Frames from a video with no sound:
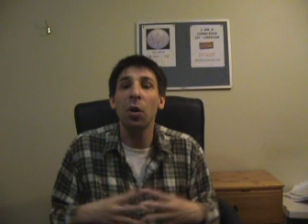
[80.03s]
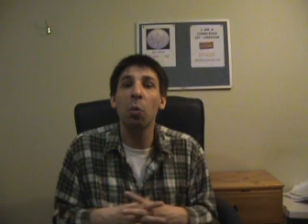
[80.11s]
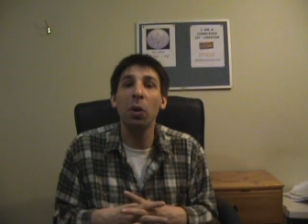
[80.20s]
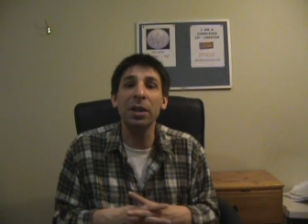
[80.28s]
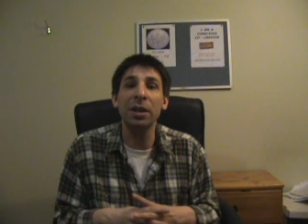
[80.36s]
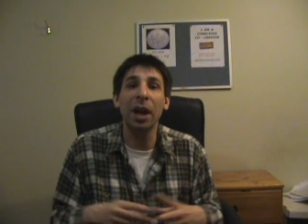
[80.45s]

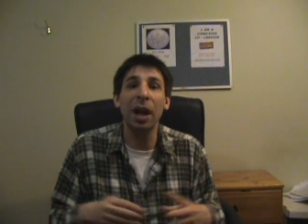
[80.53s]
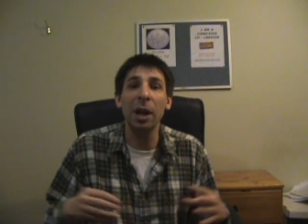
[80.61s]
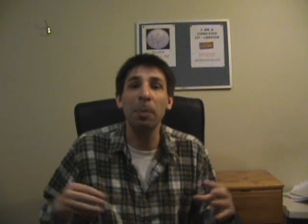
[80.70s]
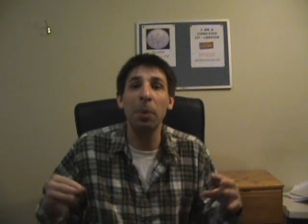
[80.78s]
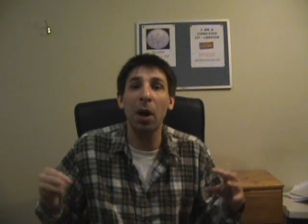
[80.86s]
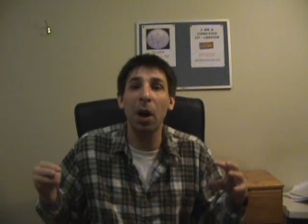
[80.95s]
What
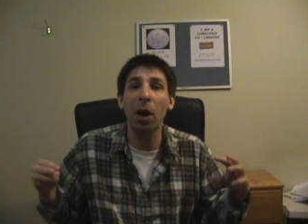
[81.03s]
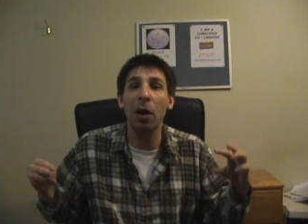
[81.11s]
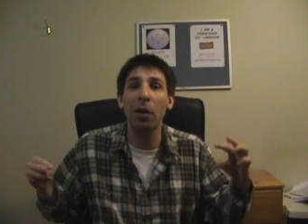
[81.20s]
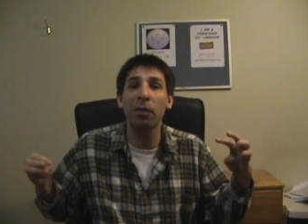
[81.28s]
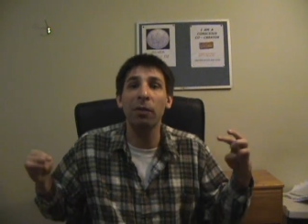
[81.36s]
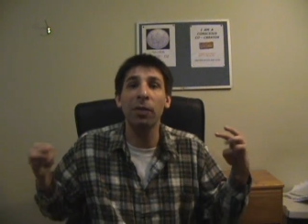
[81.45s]
type
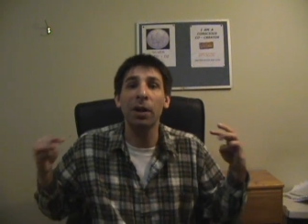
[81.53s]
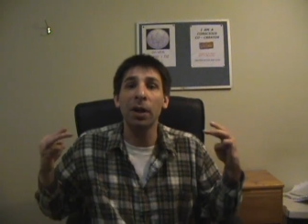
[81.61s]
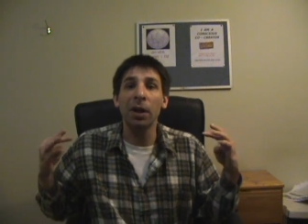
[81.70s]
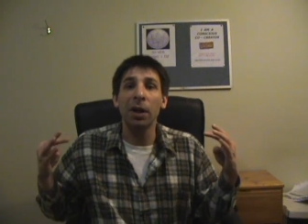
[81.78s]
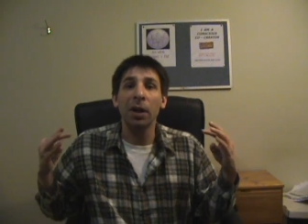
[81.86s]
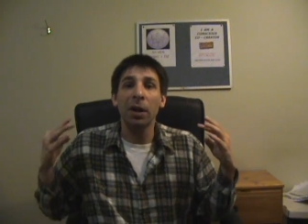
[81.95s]
of
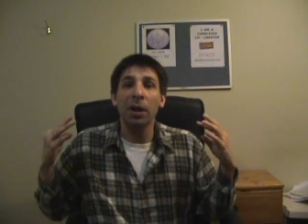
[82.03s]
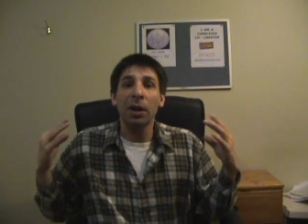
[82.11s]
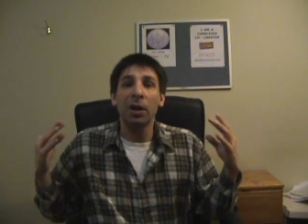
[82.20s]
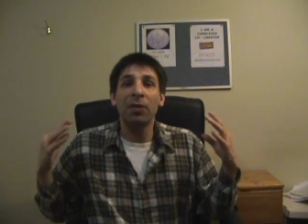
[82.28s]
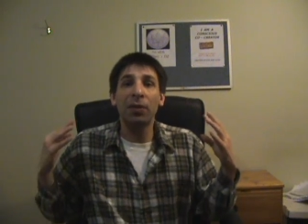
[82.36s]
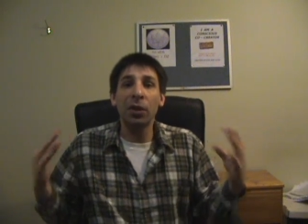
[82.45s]

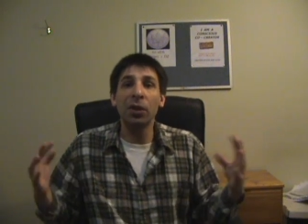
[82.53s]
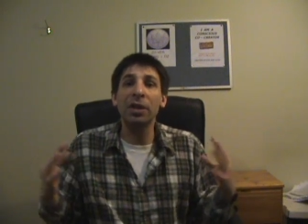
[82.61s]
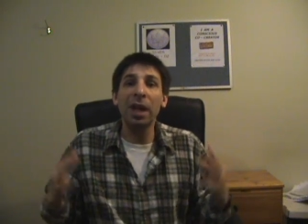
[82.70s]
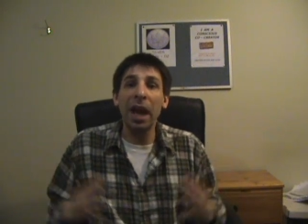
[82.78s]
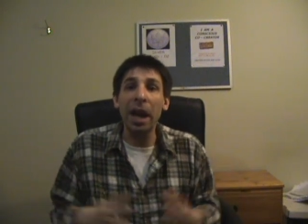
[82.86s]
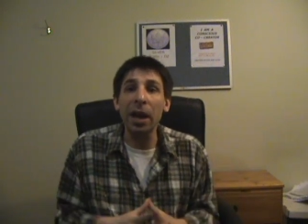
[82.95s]

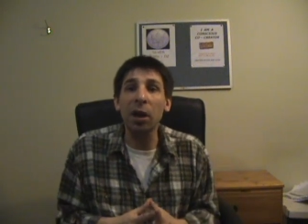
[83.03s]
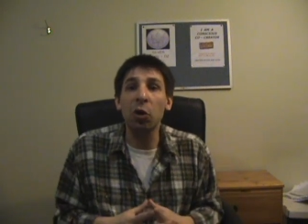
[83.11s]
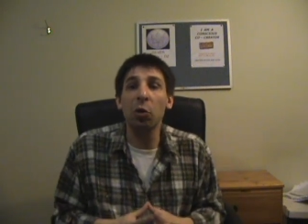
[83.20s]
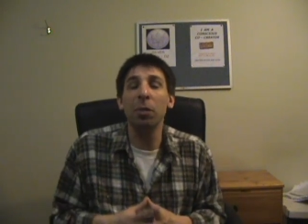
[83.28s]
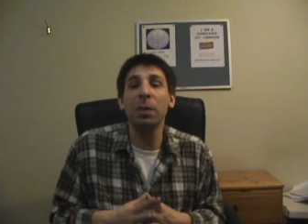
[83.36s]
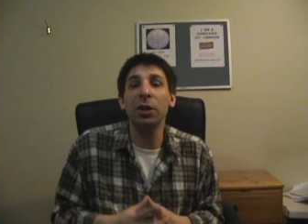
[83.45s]
first aid
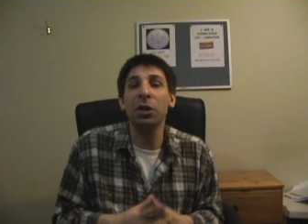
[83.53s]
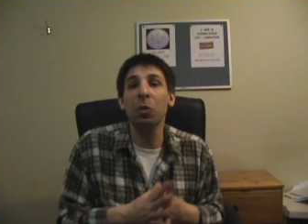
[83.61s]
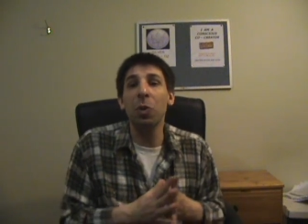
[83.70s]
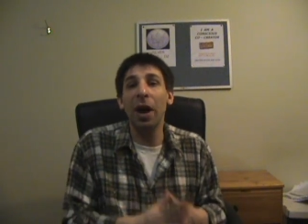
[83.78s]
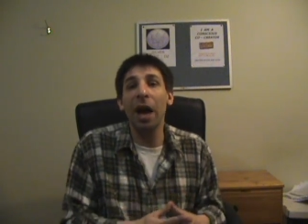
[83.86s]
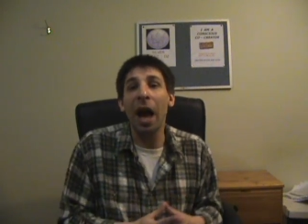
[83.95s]
equipment
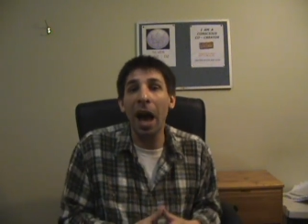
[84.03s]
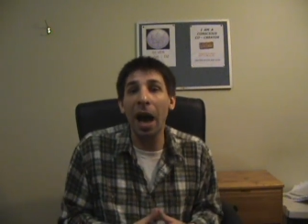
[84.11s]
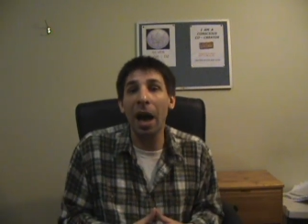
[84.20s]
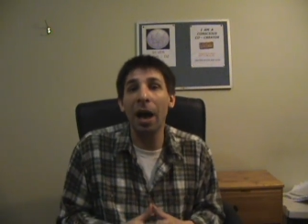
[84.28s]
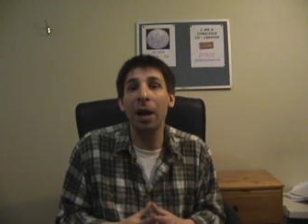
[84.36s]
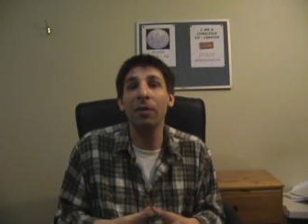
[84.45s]
do I
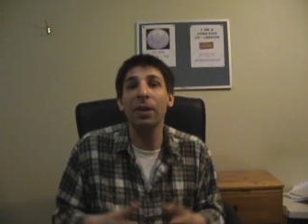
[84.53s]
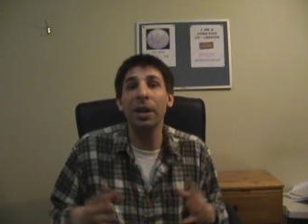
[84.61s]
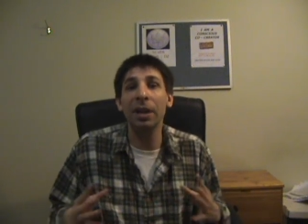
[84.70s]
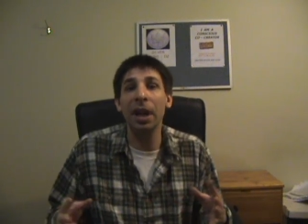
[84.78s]
have in